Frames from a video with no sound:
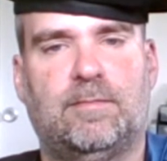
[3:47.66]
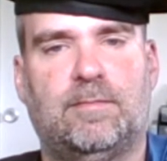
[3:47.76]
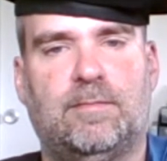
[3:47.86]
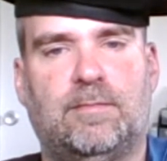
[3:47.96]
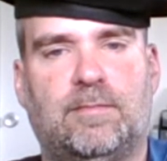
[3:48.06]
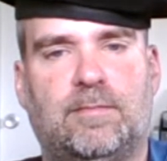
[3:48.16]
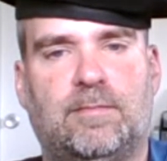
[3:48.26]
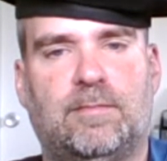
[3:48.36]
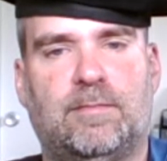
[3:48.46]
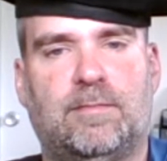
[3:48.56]

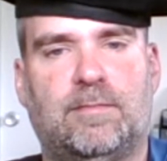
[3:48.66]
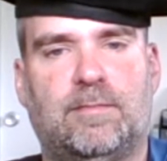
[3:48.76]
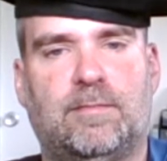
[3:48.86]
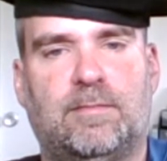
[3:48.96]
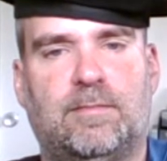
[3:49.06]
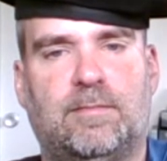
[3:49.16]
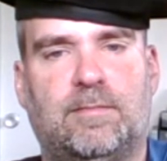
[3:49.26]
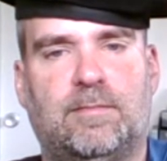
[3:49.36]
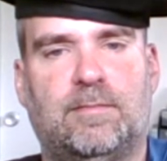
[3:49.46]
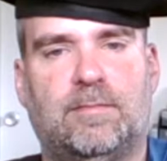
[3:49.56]

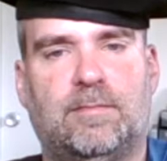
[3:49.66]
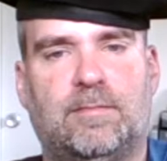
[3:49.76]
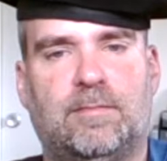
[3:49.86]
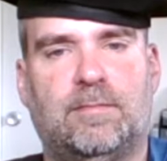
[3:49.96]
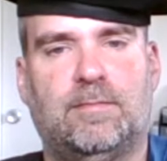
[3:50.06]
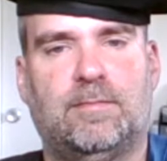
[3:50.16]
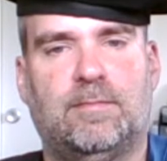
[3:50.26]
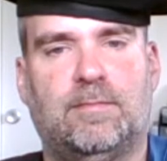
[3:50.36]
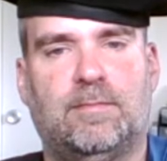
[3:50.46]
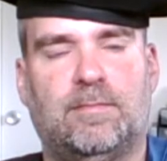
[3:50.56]

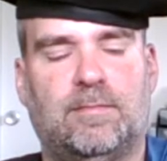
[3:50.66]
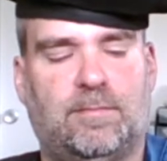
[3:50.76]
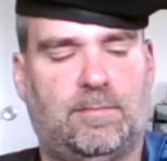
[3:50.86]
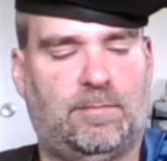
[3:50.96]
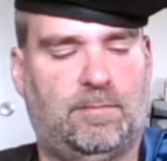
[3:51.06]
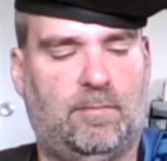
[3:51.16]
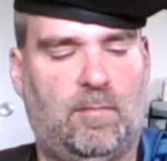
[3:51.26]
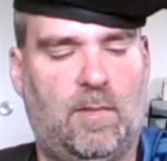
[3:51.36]
[no speech]